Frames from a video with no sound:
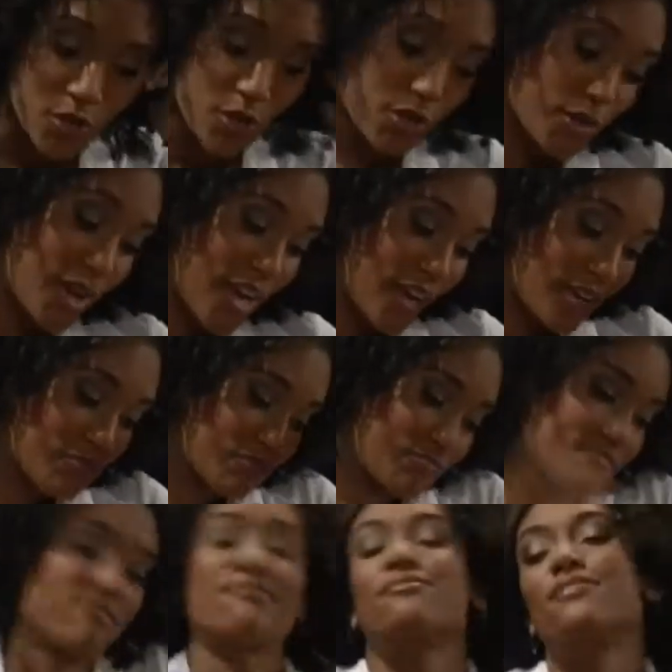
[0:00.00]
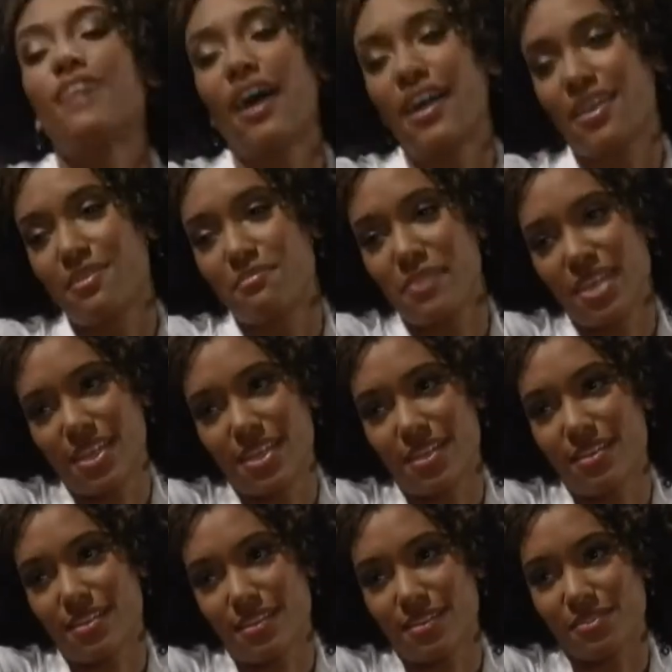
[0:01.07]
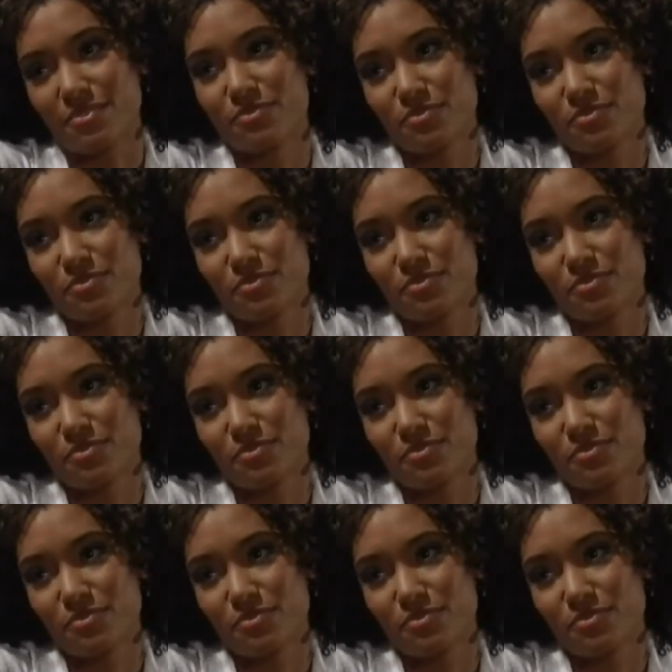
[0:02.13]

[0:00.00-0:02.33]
Okay, I admit it, Ethan.